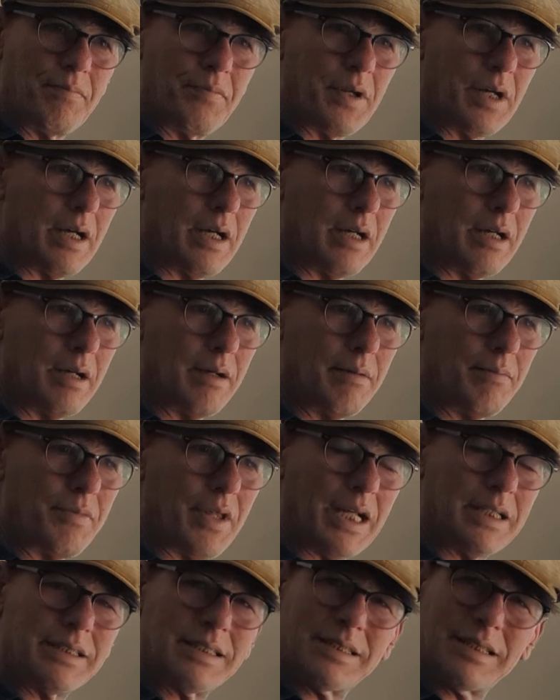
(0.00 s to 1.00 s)

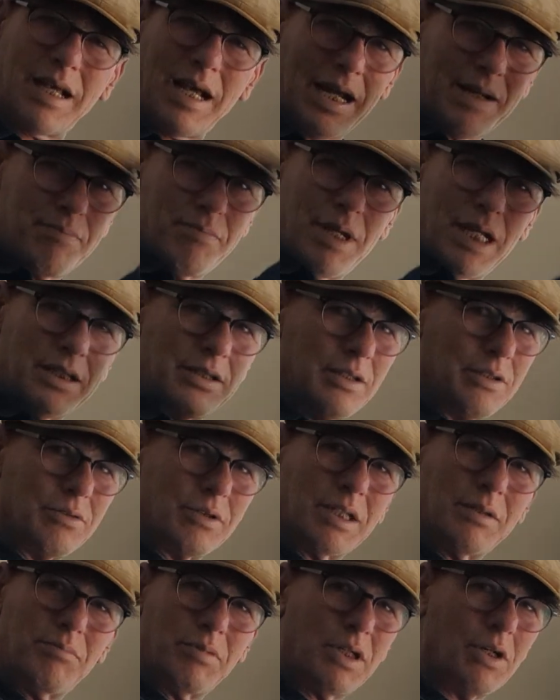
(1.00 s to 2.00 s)
that side menu
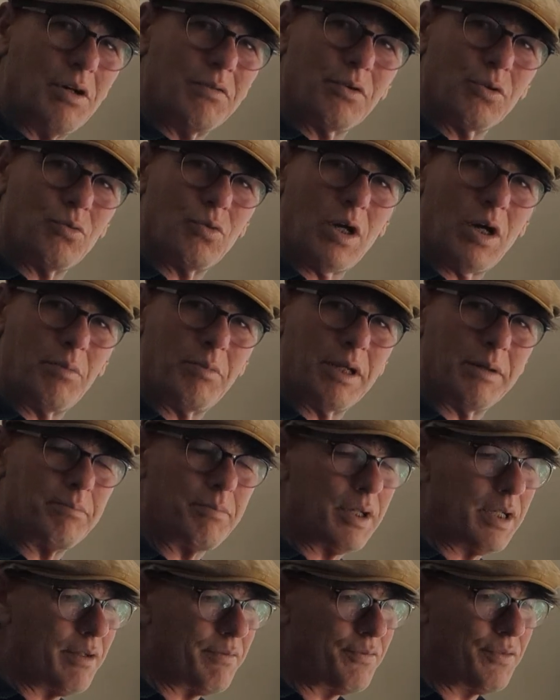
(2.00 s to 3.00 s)
can be overwhelming.
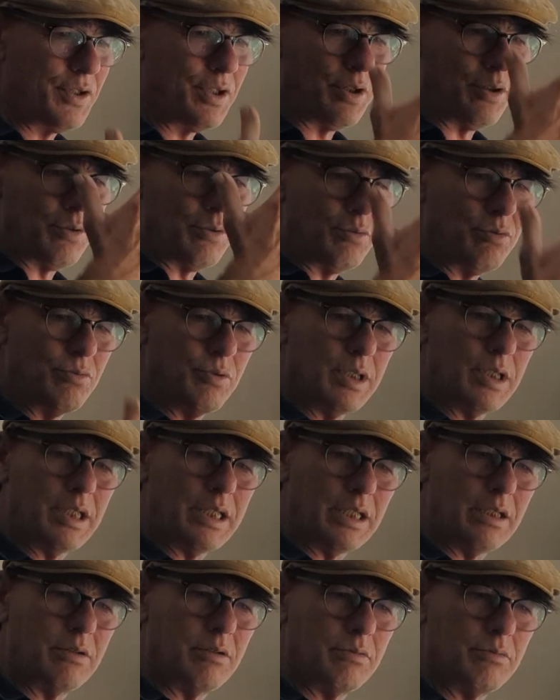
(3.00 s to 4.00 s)
But if you
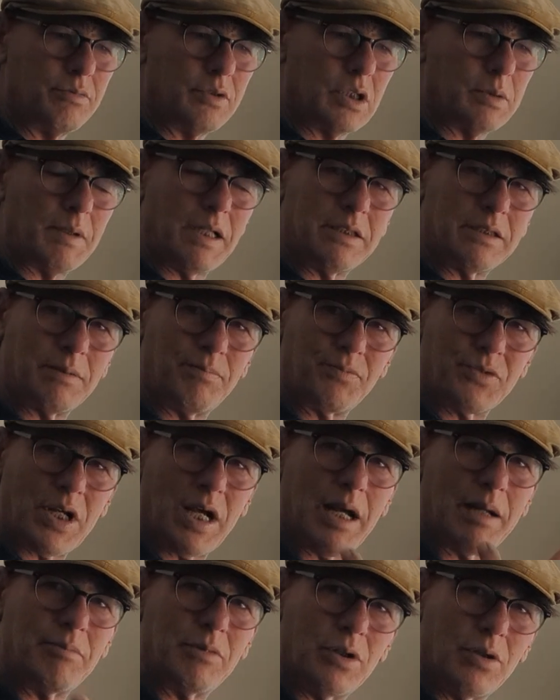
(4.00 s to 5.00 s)
really spend some
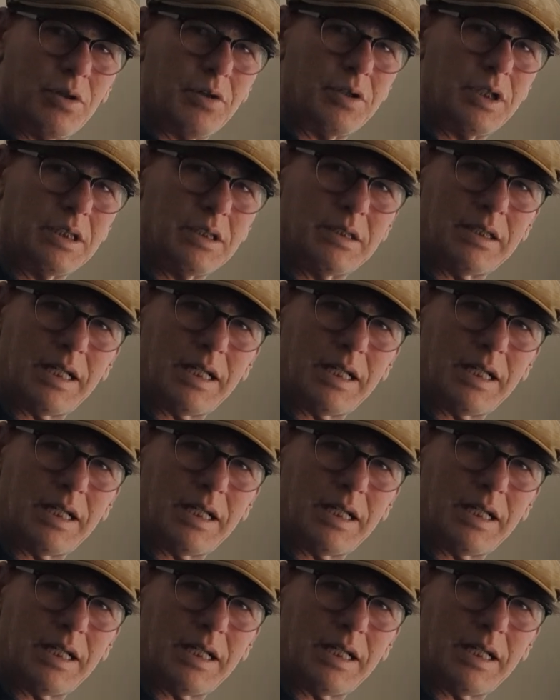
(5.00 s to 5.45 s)
time learning the